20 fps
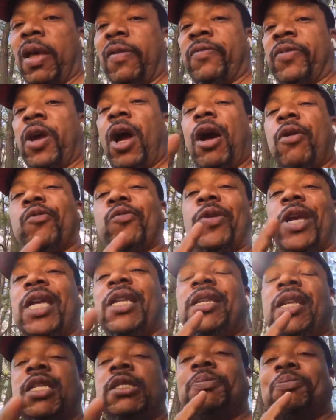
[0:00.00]
If y'all
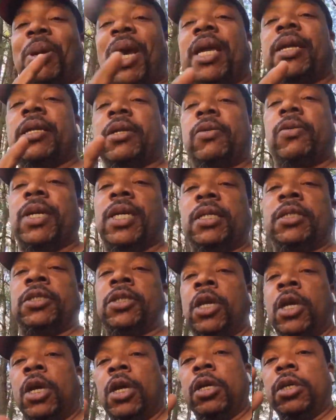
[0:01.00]
read these
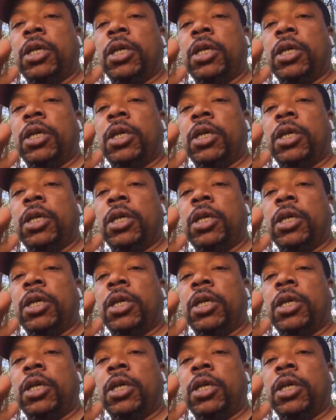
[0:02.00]
pedigrees,